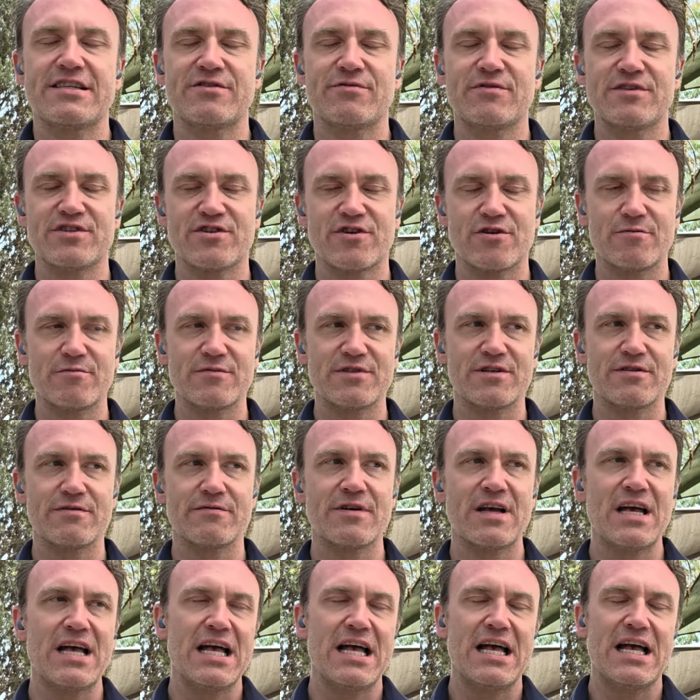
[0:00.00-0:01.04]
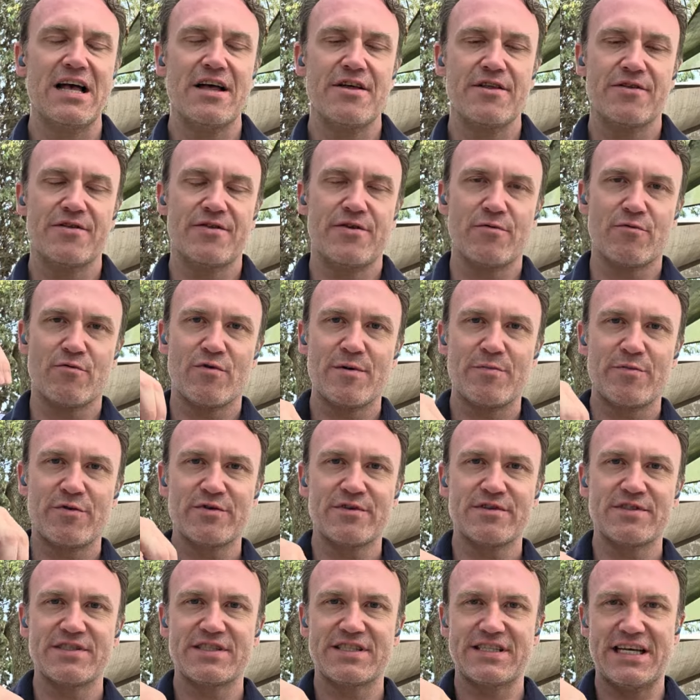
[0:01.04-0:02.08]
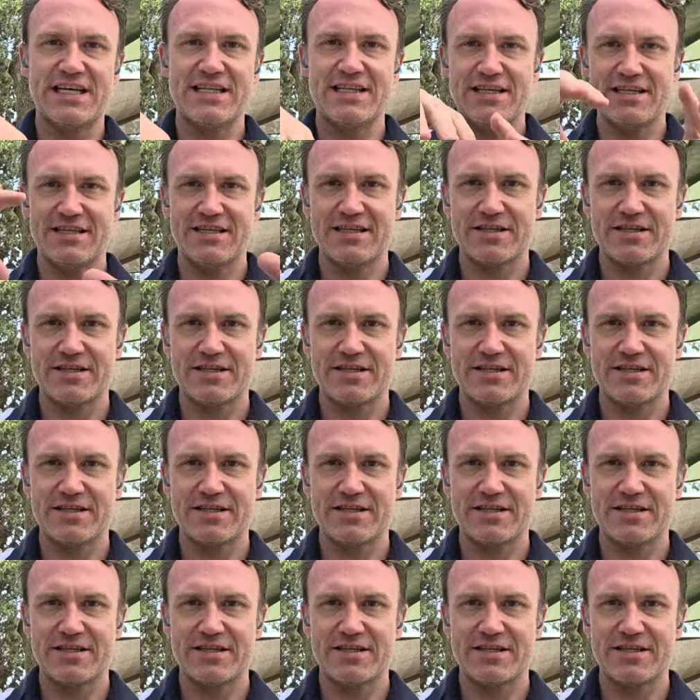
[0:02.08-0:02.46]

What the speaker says: So in terms of the ripples in the